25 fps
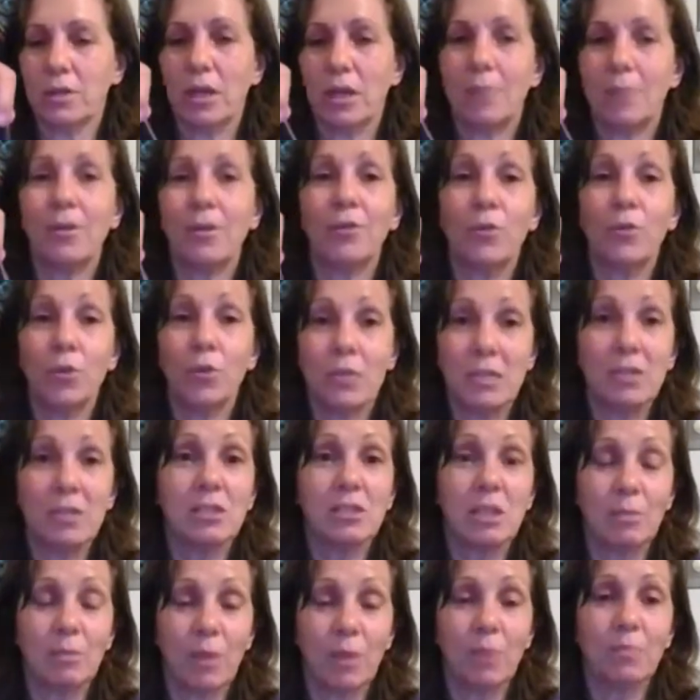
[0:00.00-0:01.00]
I mean, of course, this
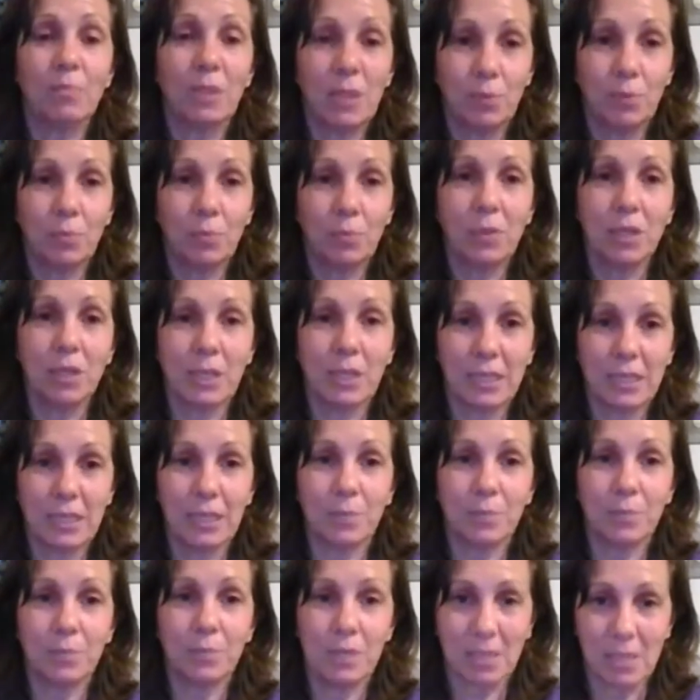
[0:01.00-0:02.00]
time I'm manipulating
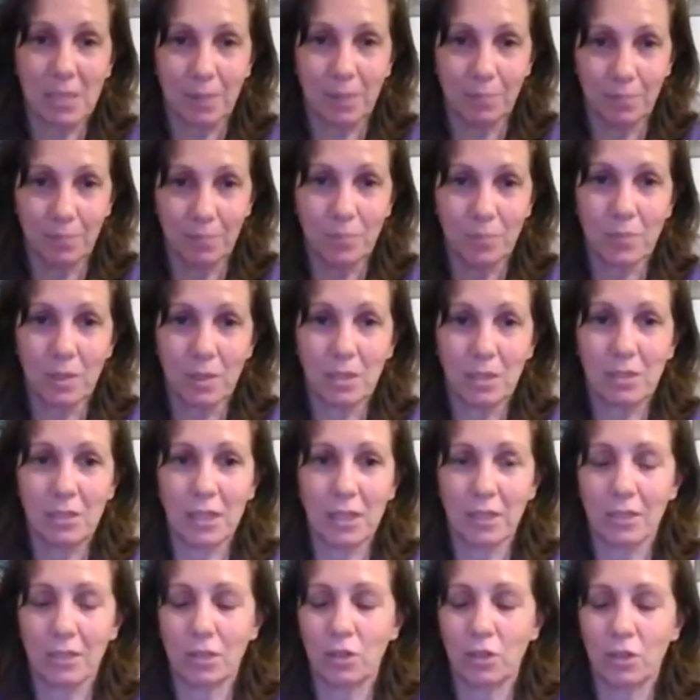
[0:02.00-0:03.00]
it because I'm
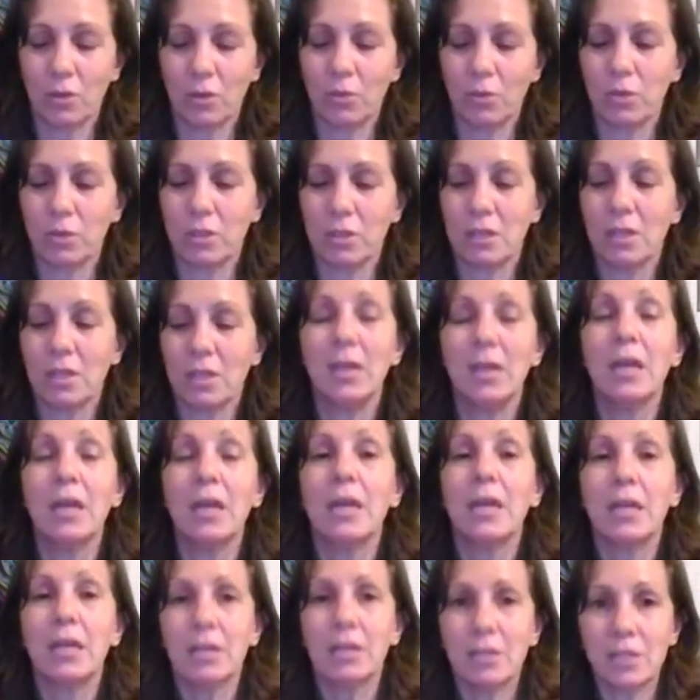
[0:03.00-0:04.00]
telling you it was.
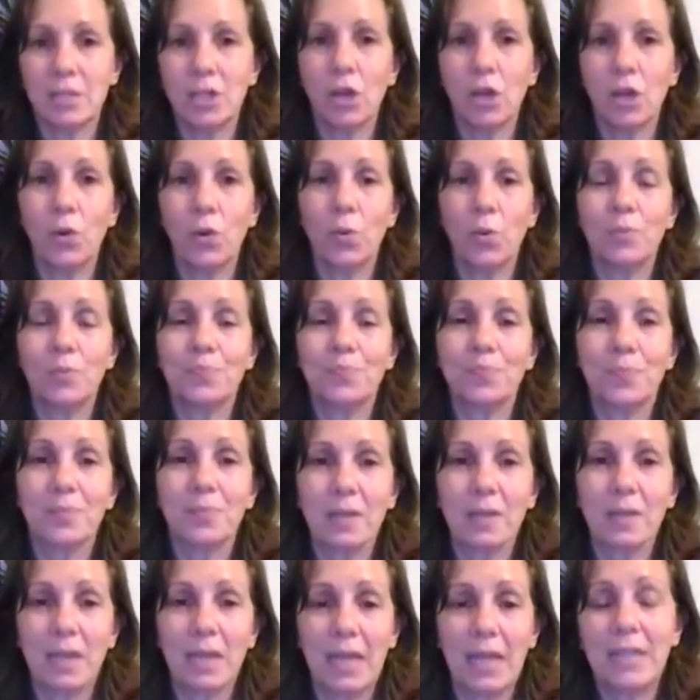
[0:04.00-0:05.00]
So
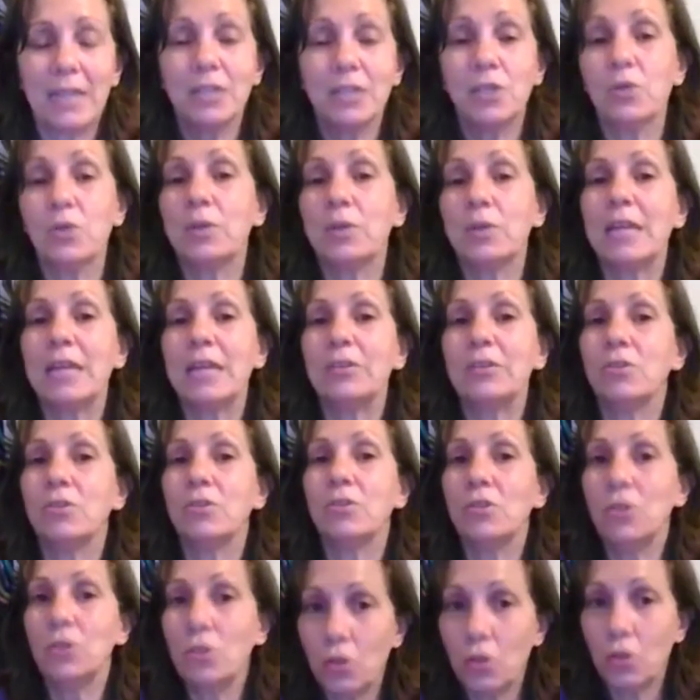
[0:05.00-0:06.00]
as you get
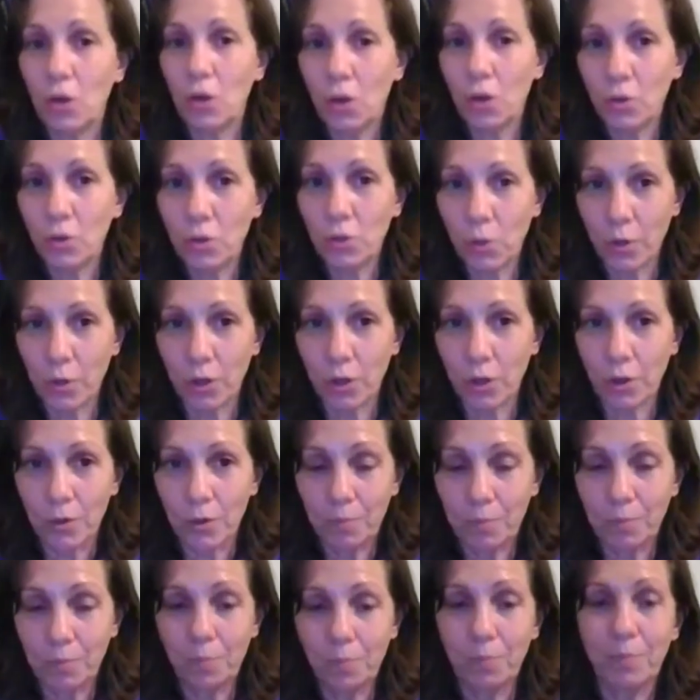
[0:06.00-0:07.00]
to know your
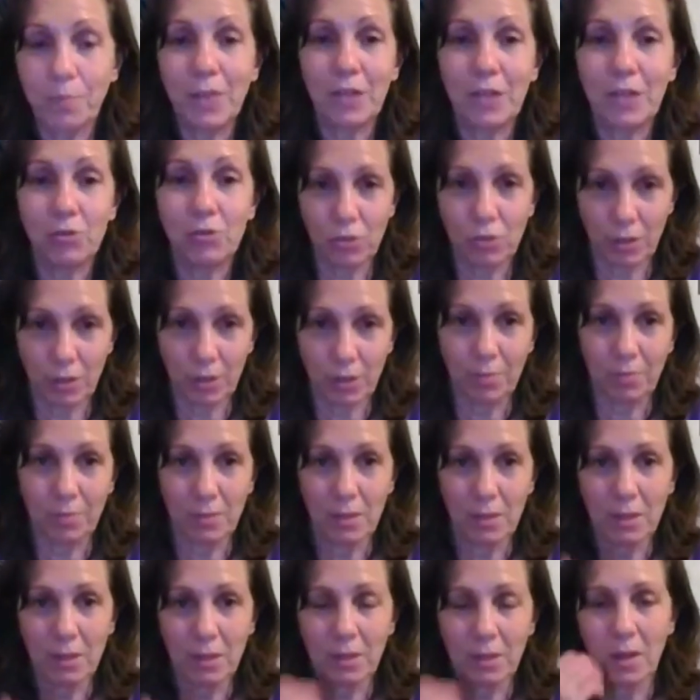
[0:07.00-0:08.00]
pendulum
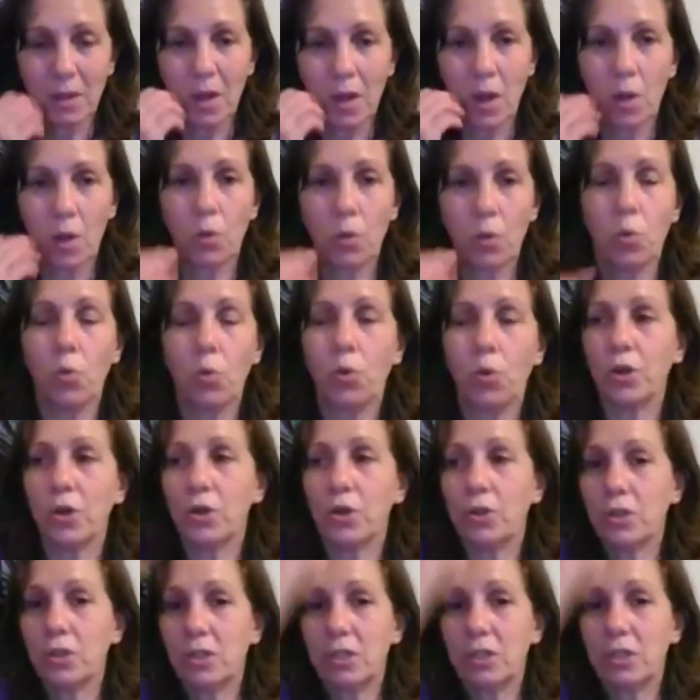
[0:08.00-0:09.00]

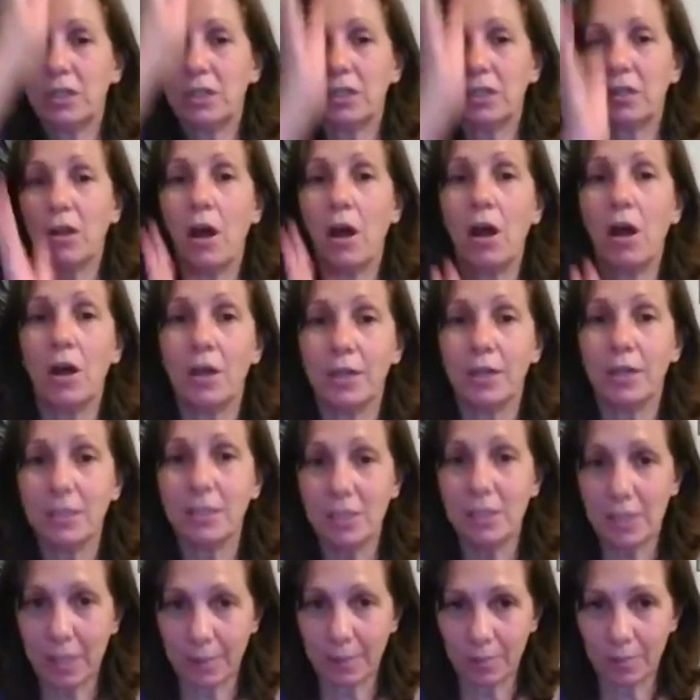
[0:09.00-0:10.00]
or the
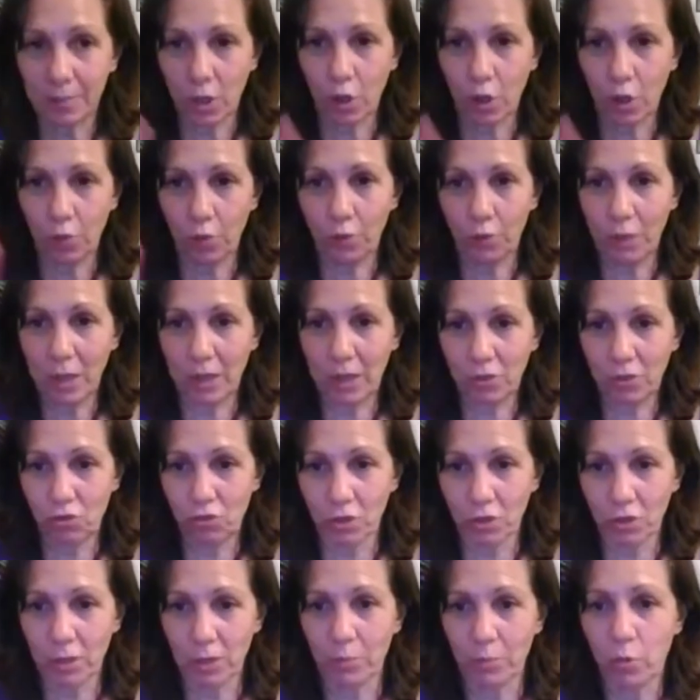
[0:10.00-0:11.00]
concept of
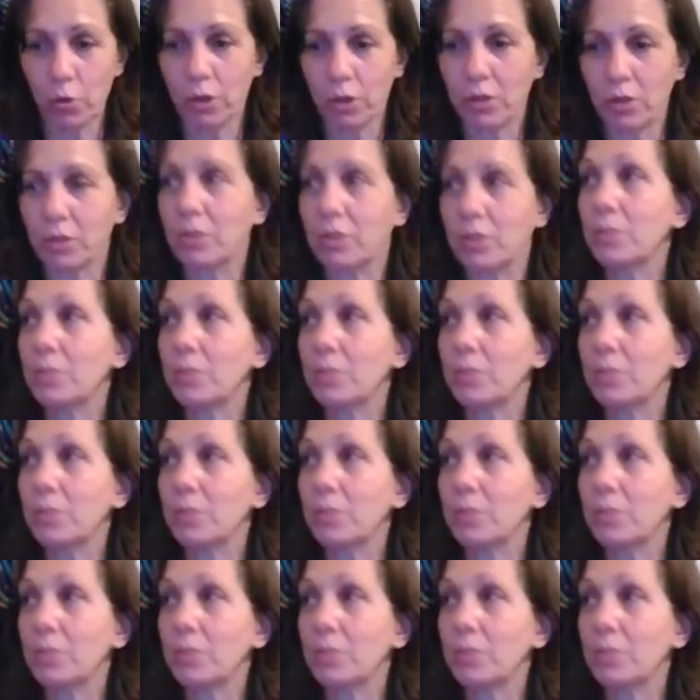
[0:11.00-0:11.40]
pendulum work,